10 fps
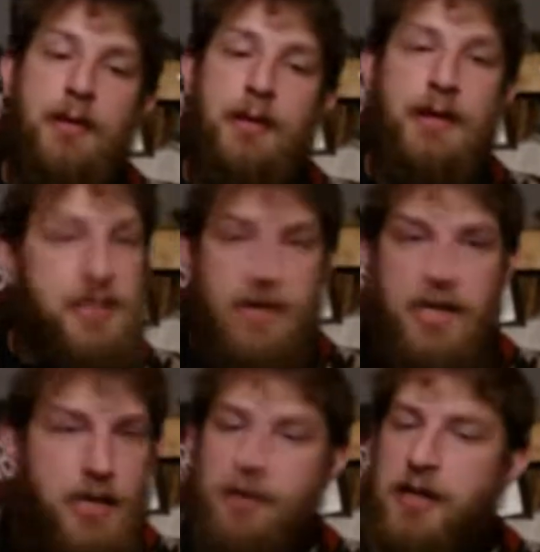He's going
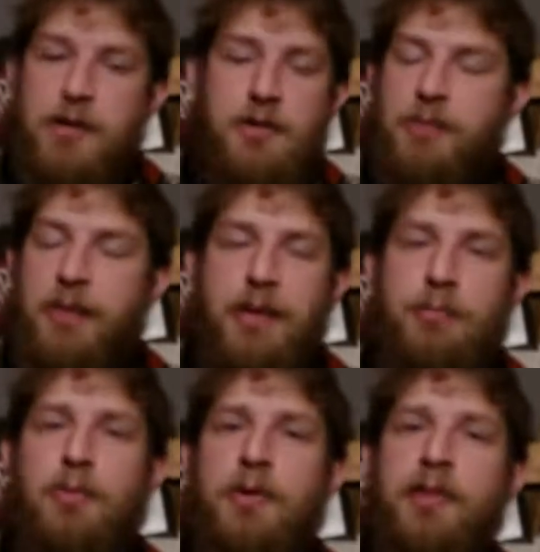to keep hitting you and keep
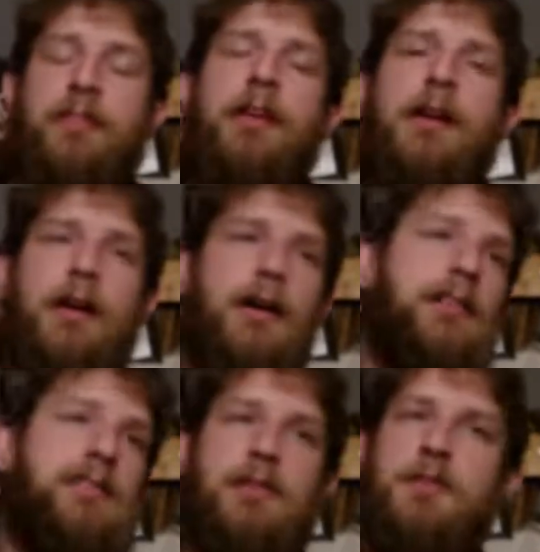making points.
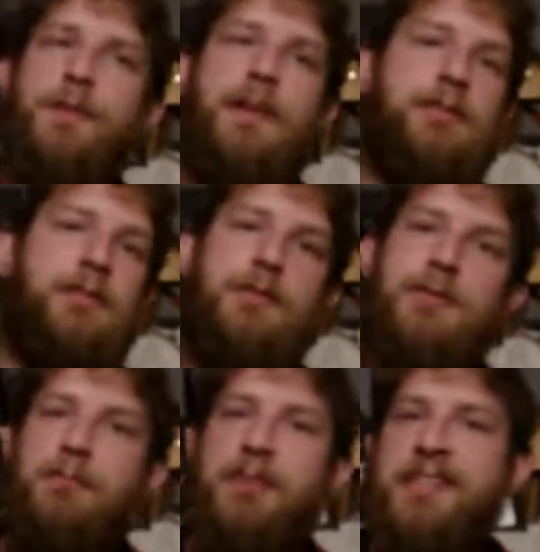Singles fights are
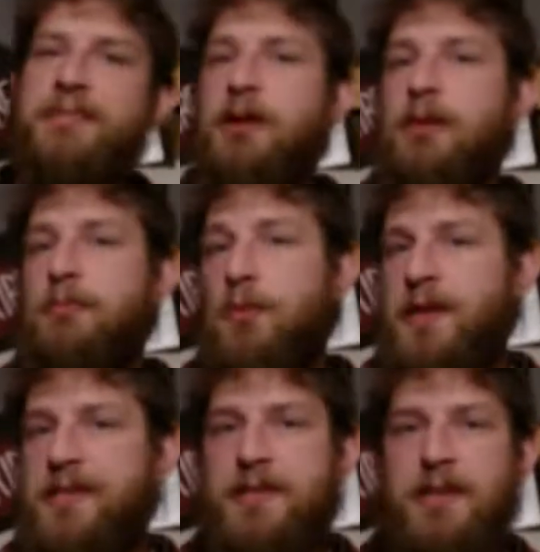usually based upon
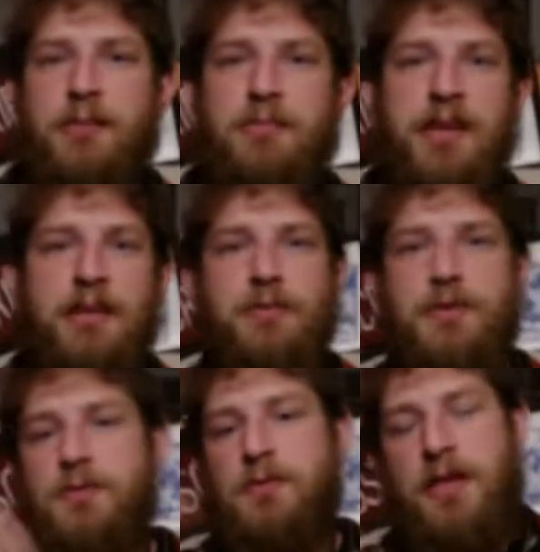points and being able
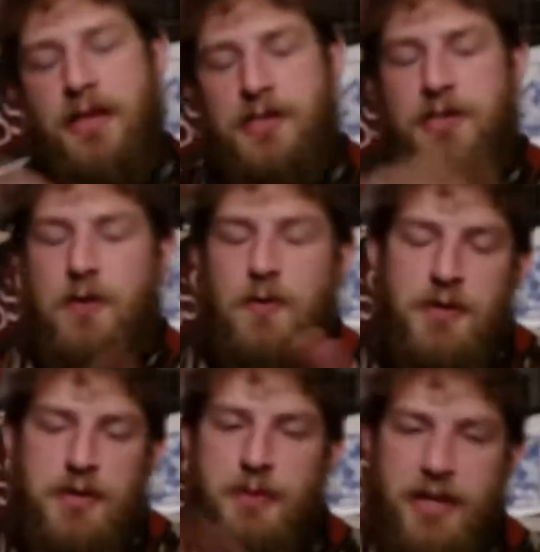to like
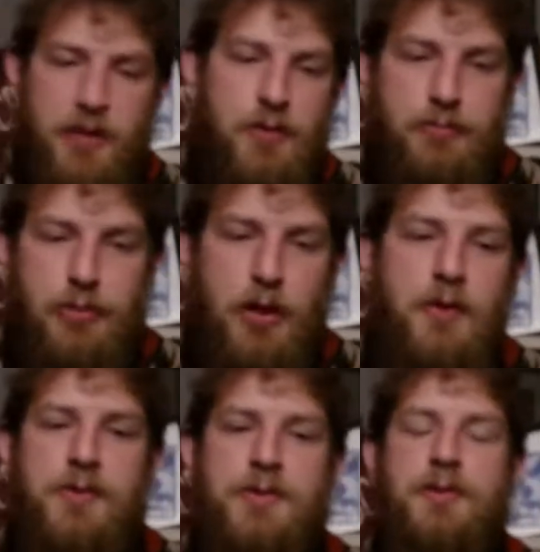score as many good
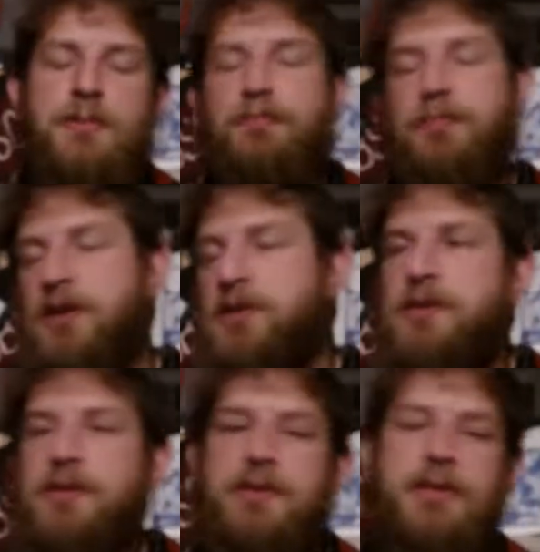blows,
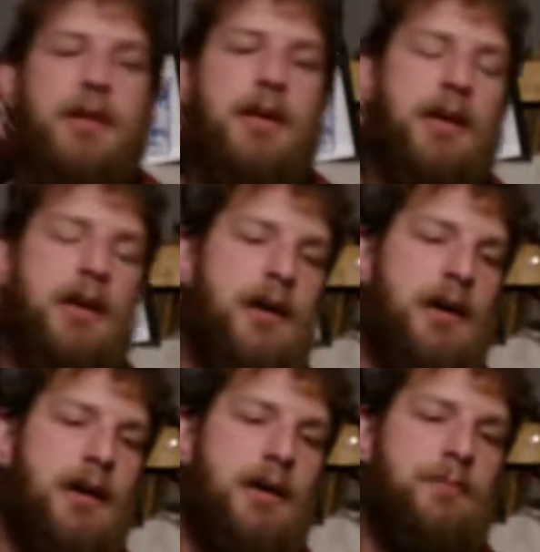punches,
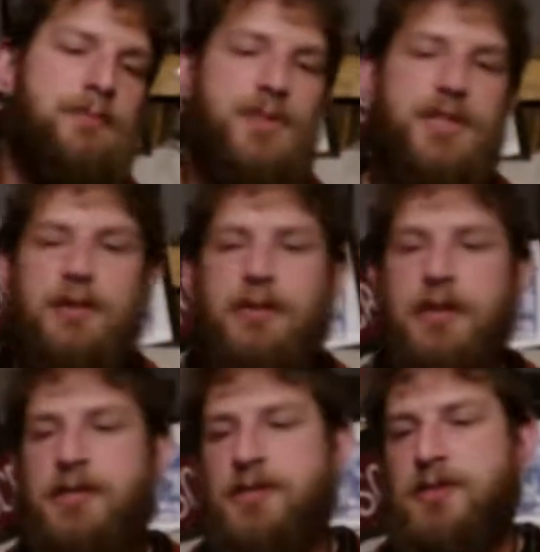shield
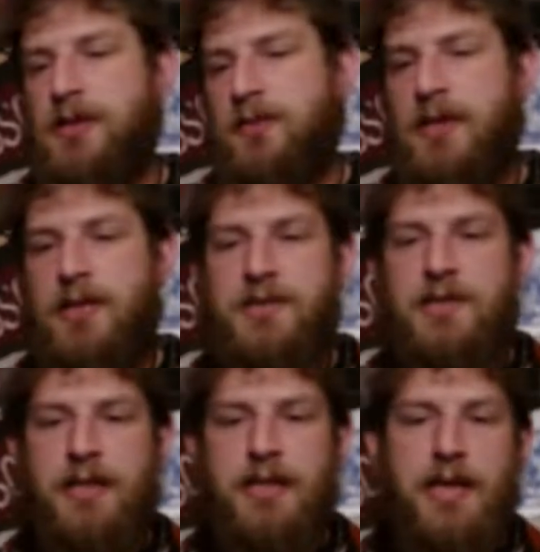edges, everything else
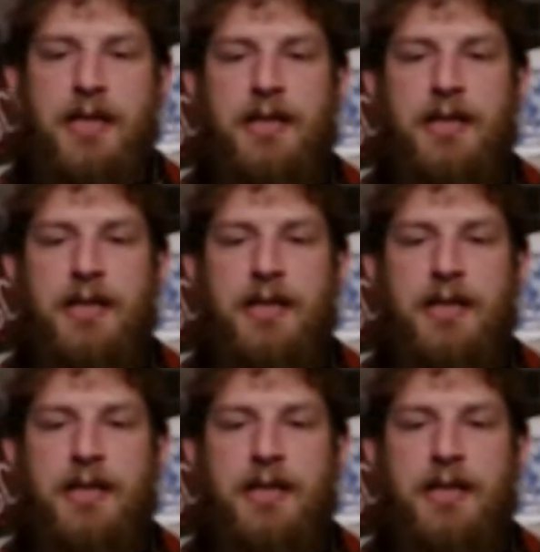like that.